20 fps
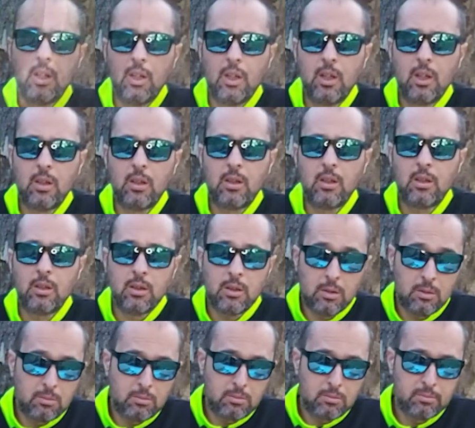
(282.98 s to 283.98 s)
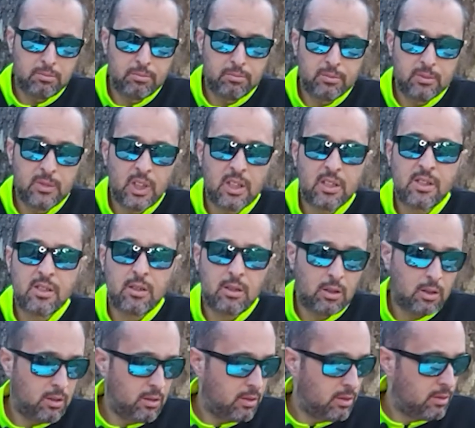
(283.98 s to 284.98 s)
That's
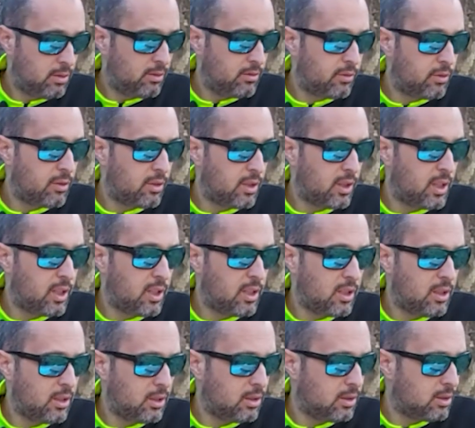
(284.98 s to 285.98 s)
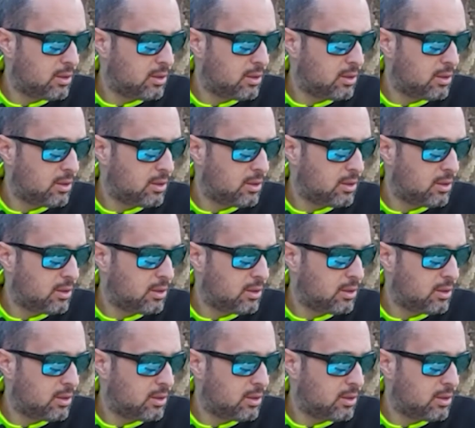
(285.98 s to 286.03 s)
all for here.